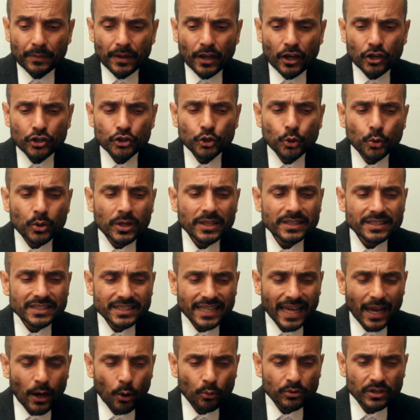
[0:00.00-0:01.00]
you can
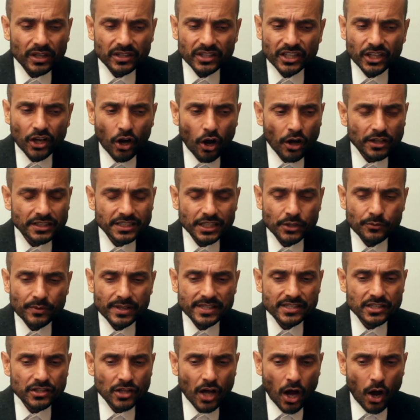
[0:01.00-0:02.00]
tell that the answer
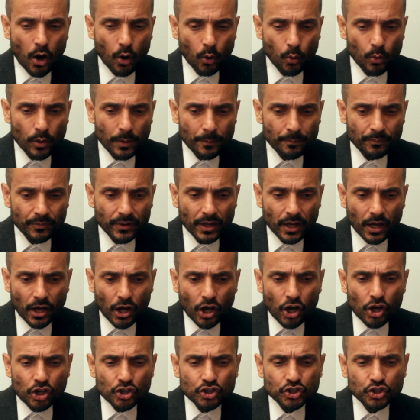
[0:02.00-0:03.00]
is no,
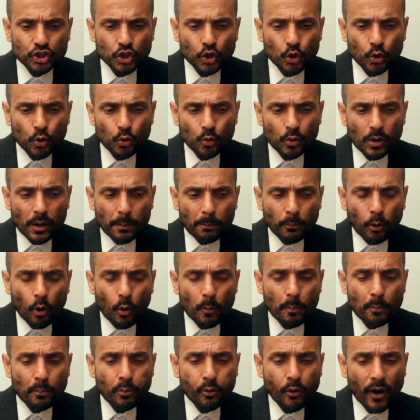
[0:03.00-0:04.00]
to
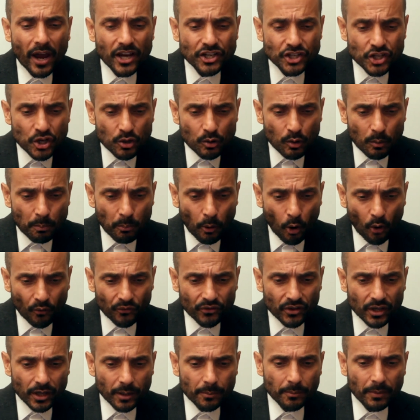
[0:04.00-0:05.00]
put pressure upon
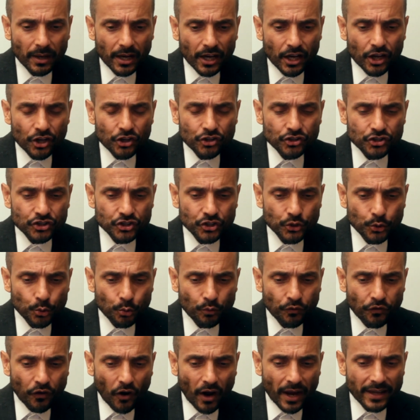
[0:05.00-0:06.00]
them to
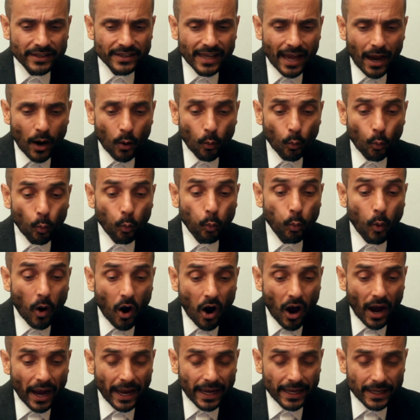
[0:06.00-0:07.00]
find out
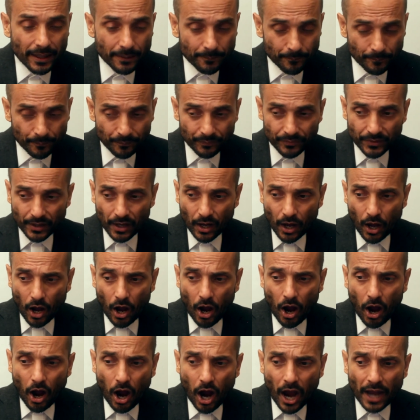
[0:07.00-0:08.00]
why,
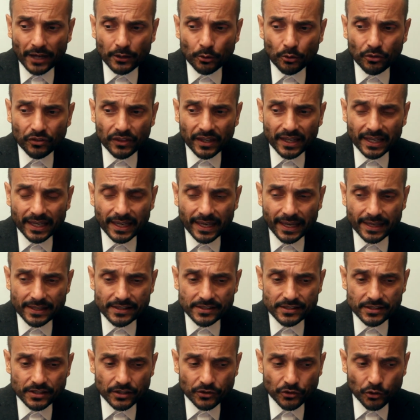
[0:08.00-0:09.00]
I don't think
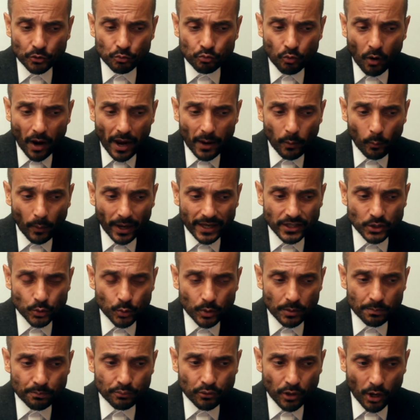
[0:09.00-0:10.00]
is the right way to
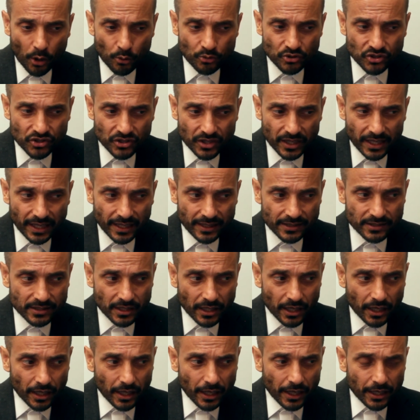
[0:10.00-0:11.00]
approach things.
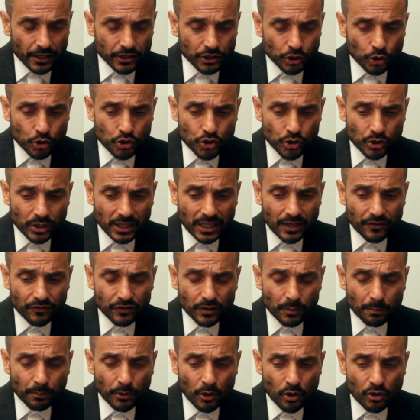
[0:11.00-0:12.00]
You should give the
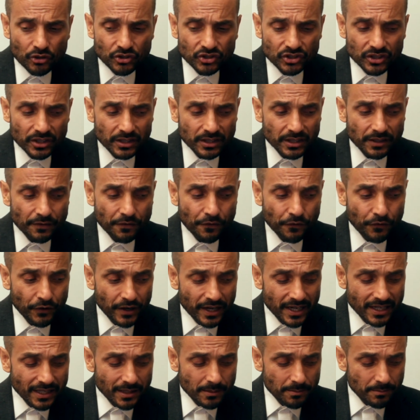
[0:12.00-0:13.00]
person the
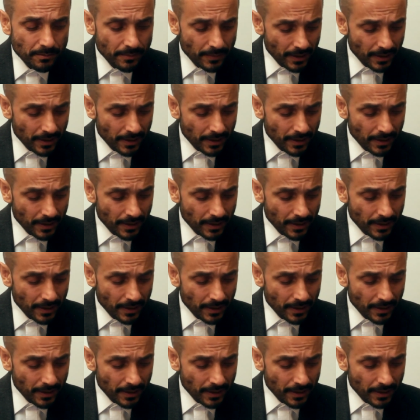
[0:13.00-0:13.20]
freedom